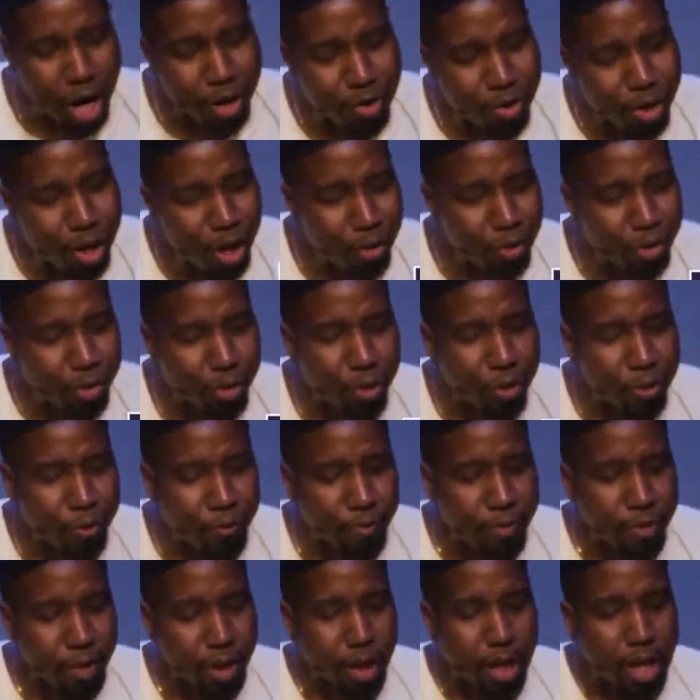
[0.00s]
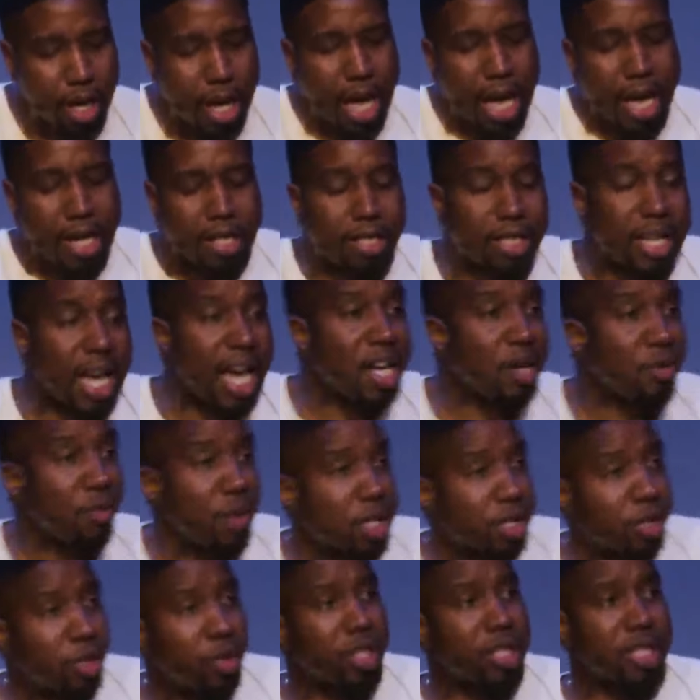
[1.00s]
you go through. Satan
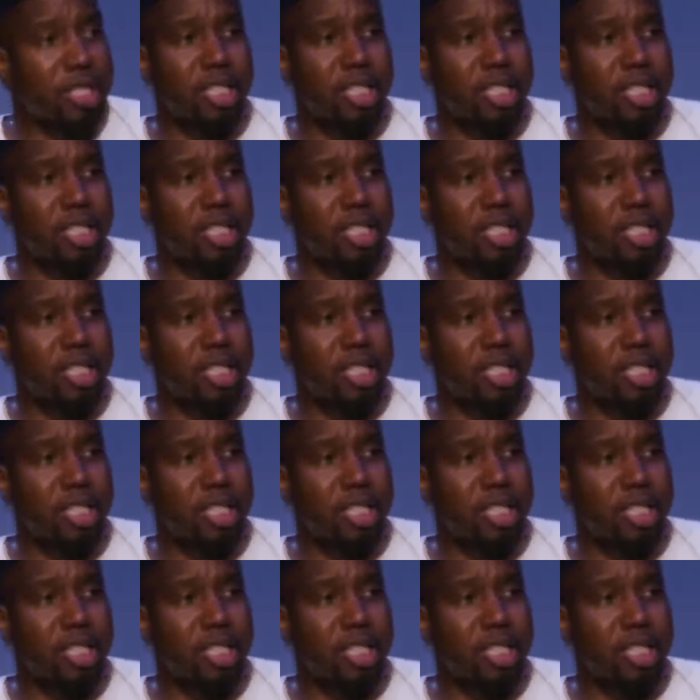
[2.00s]
wants you to